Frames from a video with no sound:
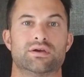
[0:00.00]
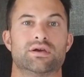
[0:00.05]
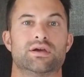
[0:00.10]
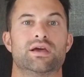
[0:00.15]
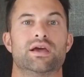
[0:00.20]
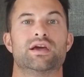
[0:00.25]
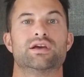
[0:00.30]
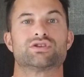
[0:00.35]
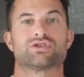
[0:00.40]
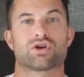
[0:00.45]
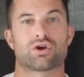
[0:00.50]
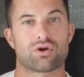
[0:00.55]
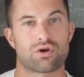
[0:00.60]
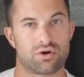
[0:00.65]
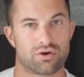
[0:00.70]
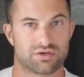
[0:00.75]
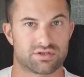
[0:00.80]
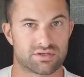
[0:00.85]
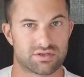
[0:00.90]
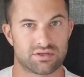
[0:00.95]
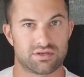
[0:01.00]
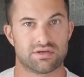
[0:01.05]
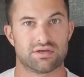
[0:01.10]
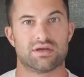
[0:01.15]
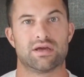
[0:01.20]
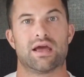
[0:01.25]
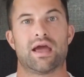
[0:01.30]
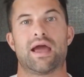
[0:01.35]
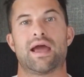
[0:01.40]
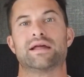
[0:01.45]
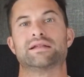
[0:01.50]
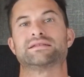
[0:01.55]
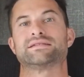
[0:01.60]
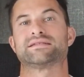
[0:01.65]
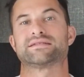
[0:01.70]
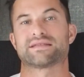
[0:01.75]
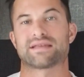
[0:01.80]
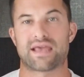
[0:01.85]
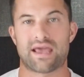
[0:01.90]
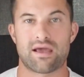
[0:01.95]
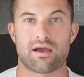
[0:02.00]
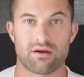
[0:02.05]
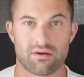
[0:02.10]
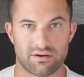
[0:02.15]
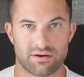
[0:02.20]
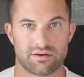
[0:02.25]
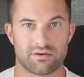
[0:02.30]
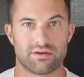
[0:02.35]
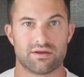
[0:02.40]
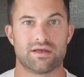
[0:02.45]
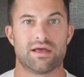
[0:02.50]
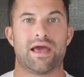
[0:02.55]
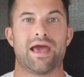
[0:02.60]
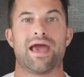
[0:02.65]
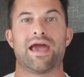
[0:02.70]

is hurt and scared and